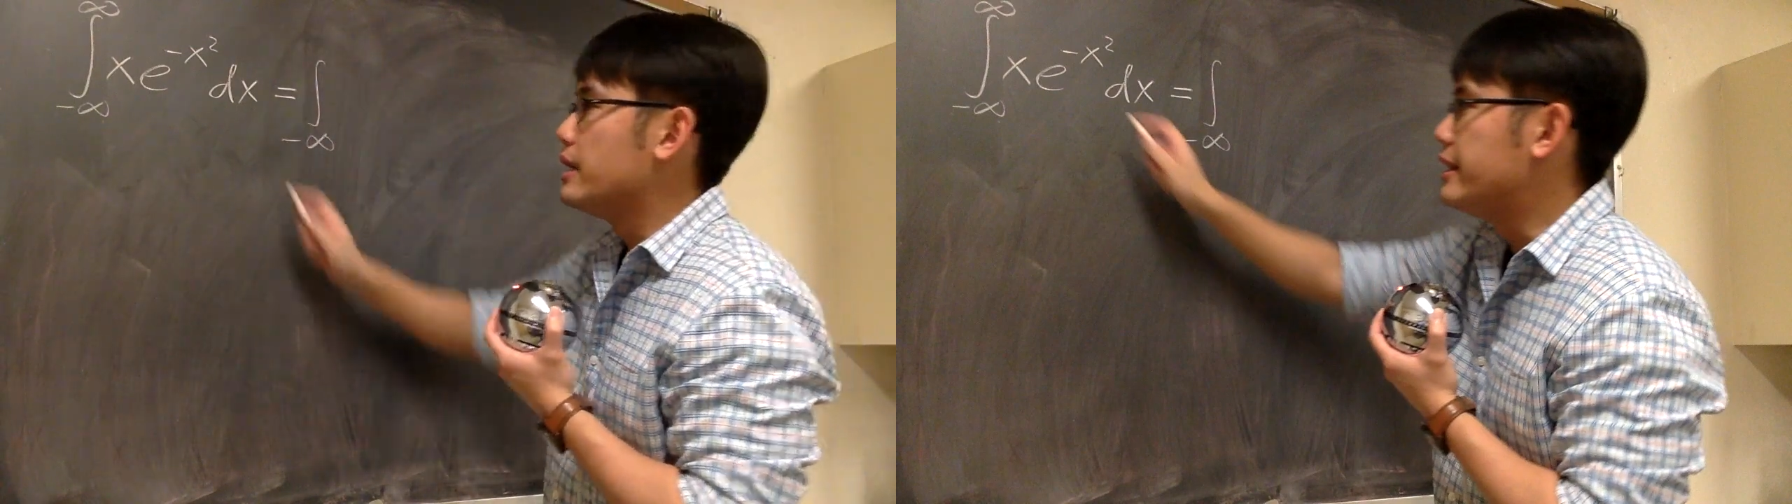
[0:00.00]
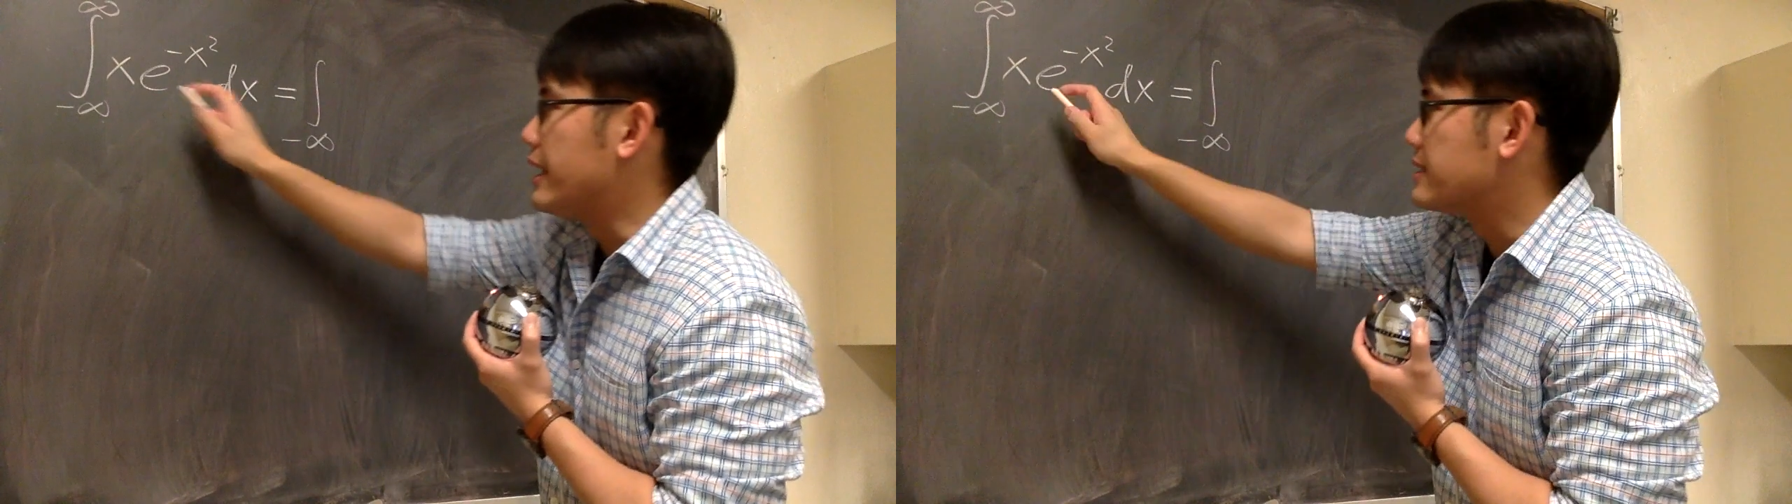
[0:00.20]

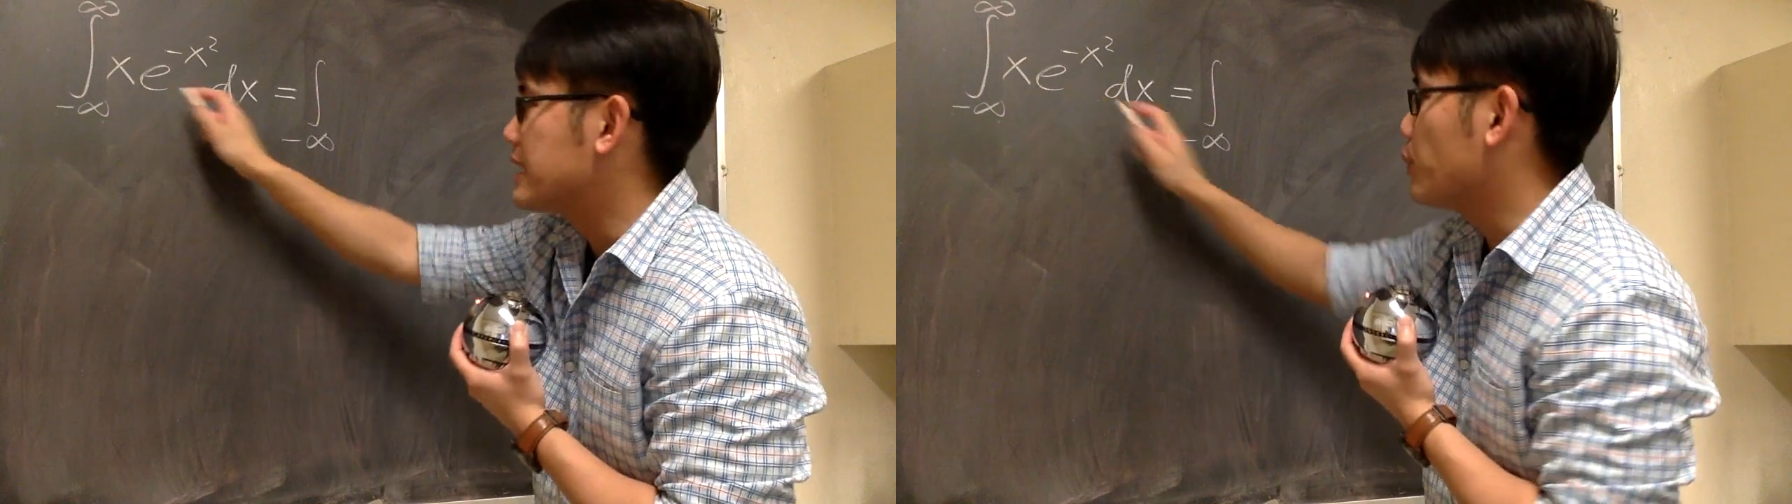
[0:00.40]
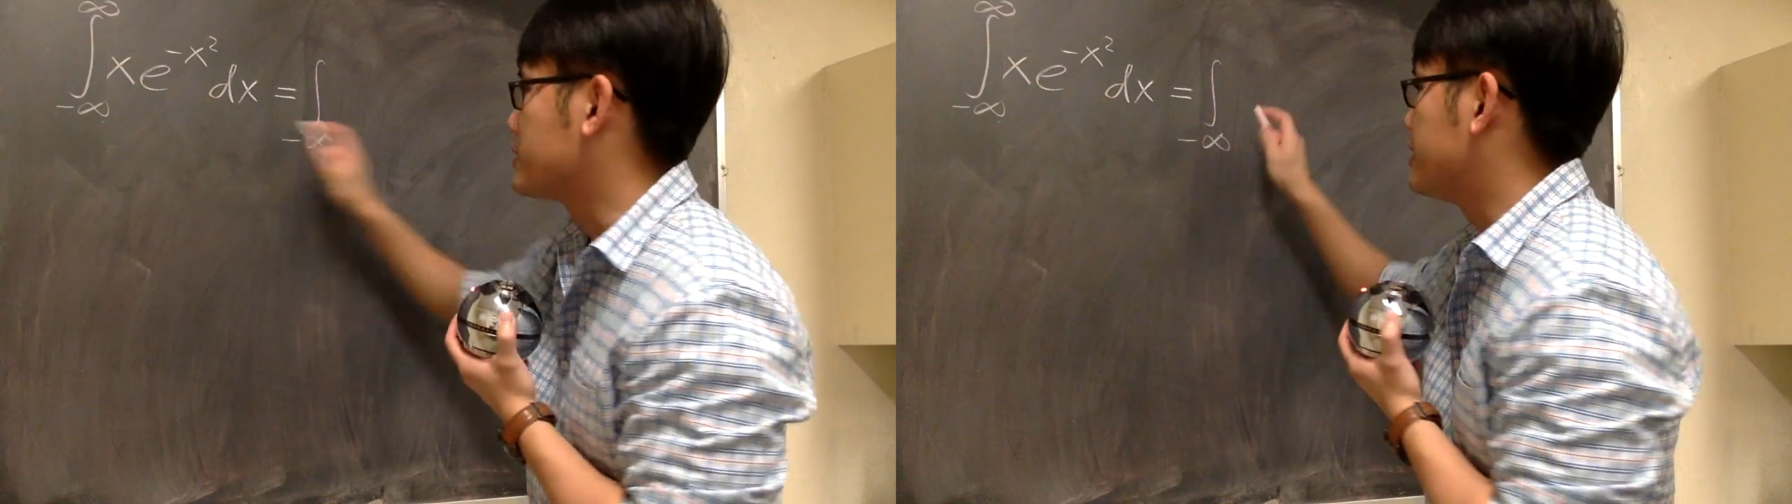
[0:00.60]
The
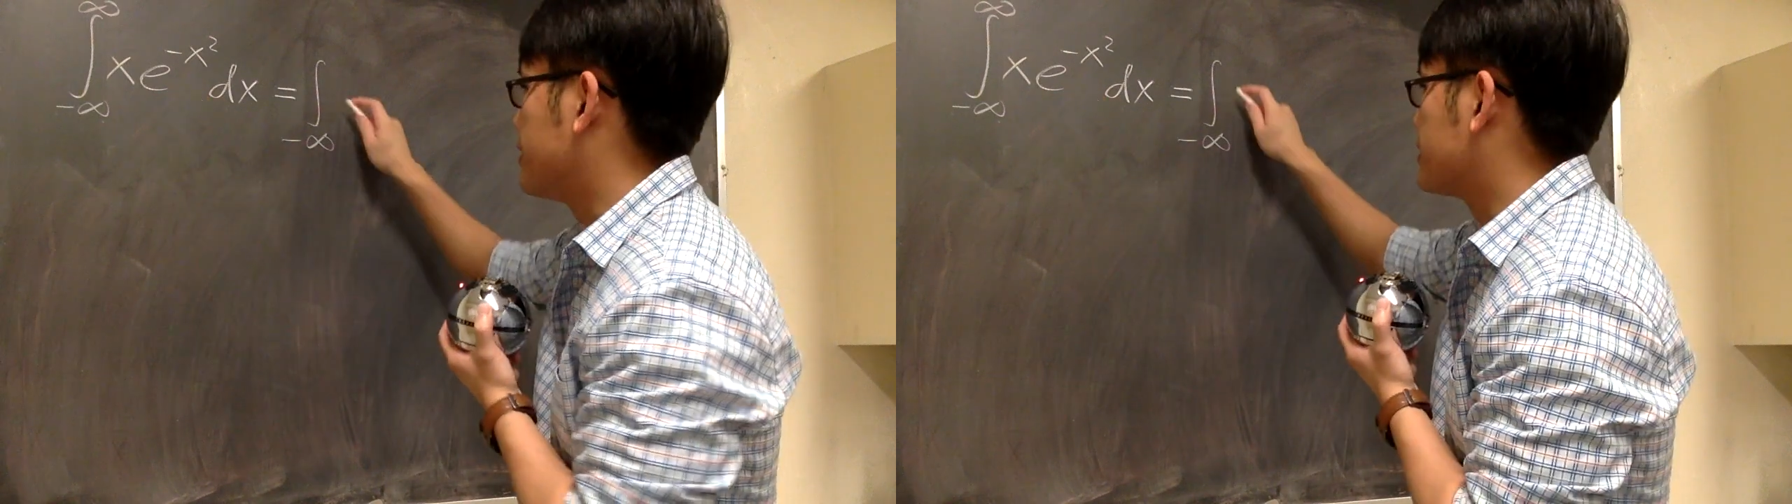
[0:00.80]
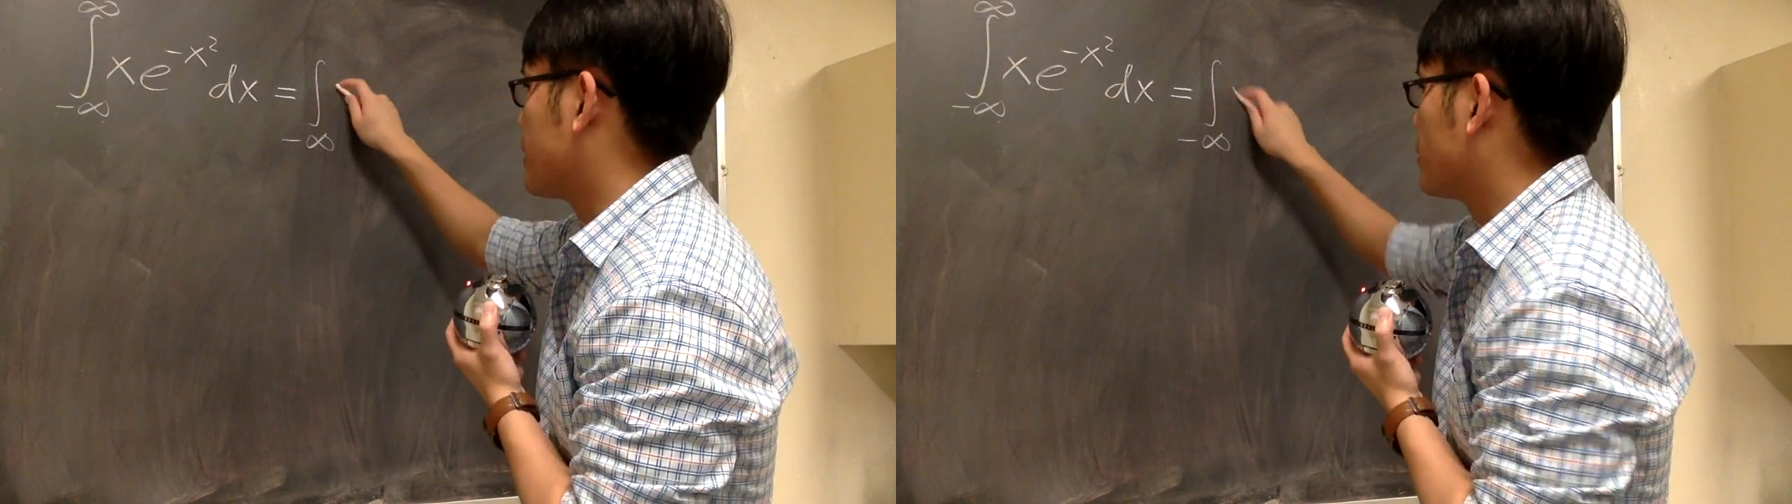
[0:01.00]
inside will stay
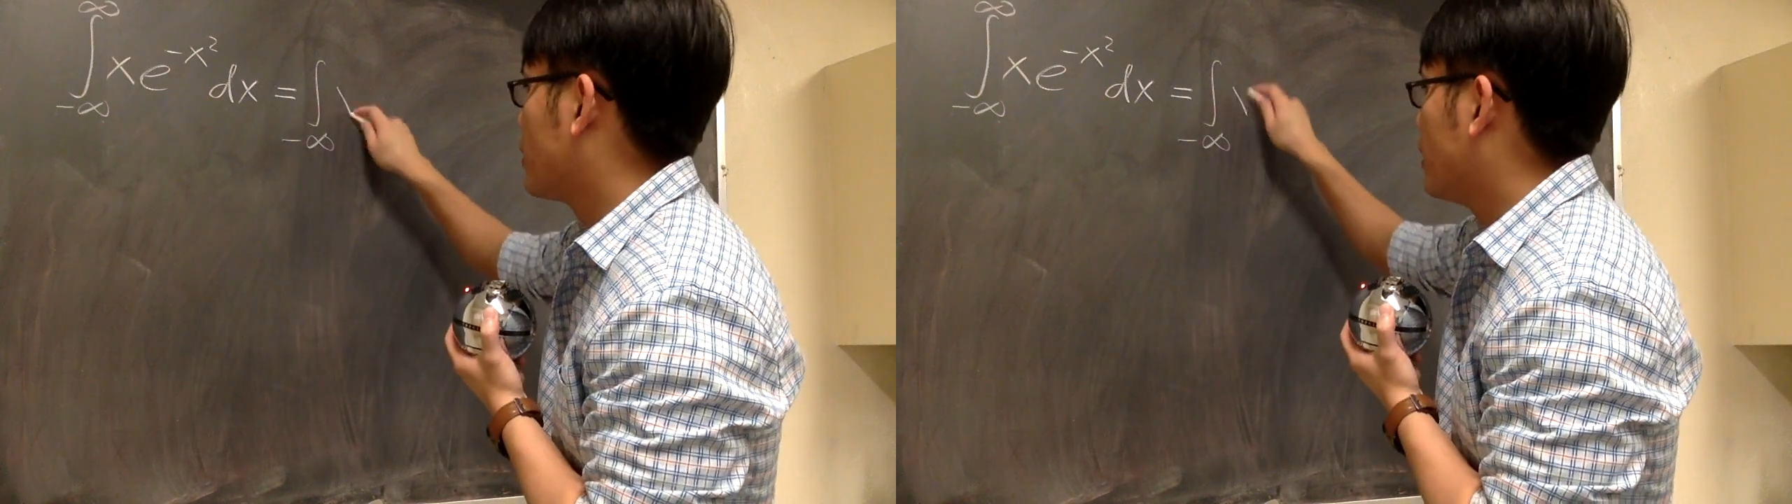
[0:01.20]
the same,